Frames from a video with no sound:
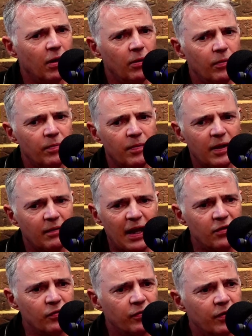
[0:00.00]

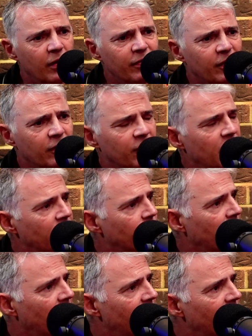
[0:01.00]
national services, last one
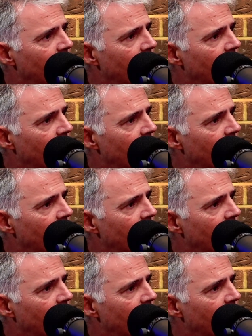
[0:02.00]
I remember.